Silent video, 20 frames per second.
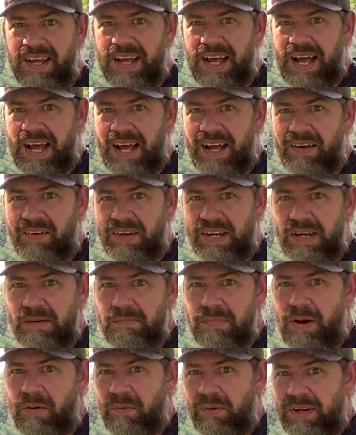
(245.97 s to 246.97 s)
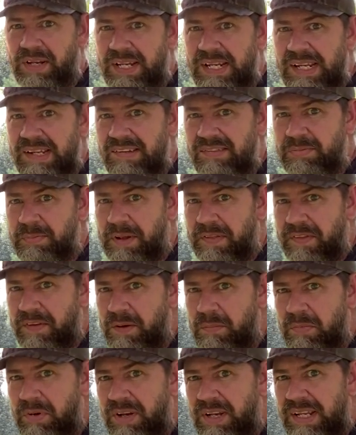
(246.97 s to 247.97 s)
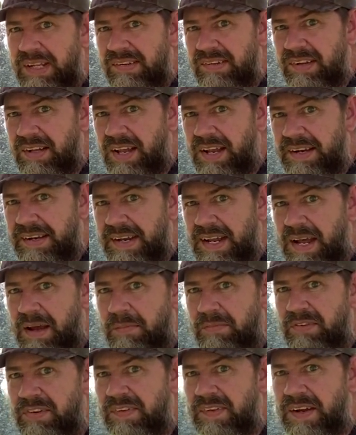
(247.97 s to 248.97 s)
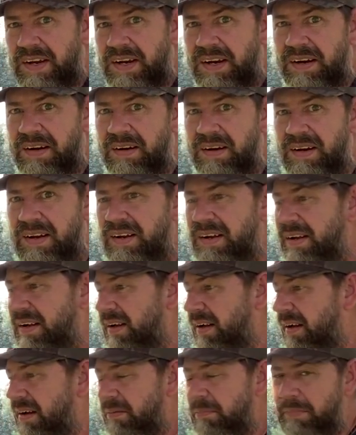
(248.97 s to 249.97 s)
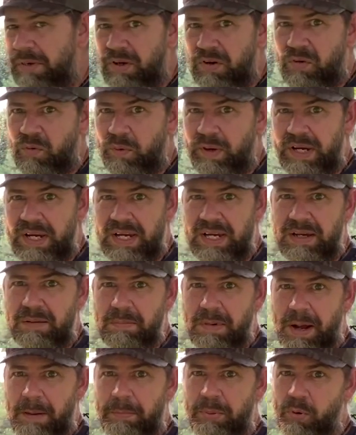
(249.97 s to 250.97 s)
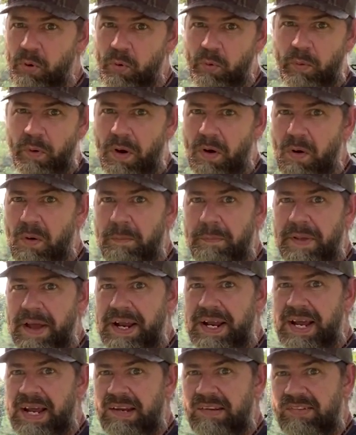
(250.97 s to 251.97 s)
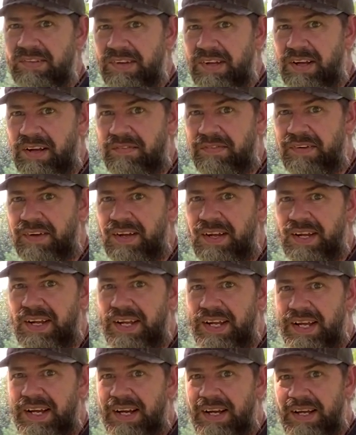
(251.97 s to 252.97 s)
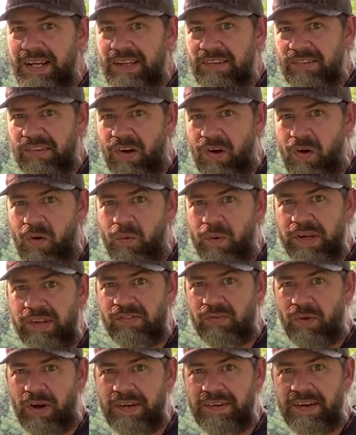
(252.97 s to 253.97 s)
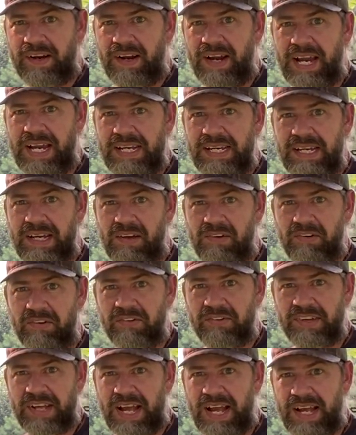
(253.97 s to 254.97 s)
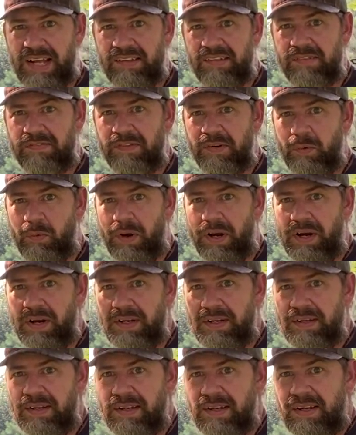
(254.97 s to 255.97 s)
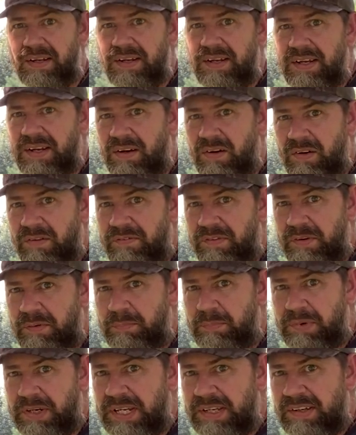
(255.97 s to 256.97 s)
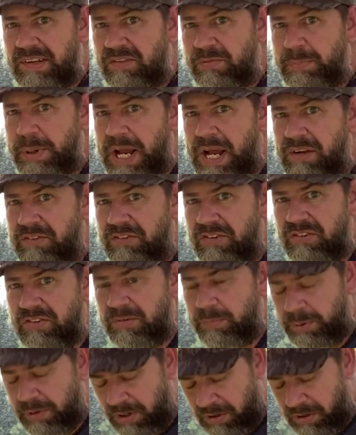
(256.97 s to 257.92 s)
I'll keep my release, my thumb release, a lot of times in there, milkweed, my pull rope, that kind of stuff. It's always right there handy on your sides if you wear it, or if you get these pouches to put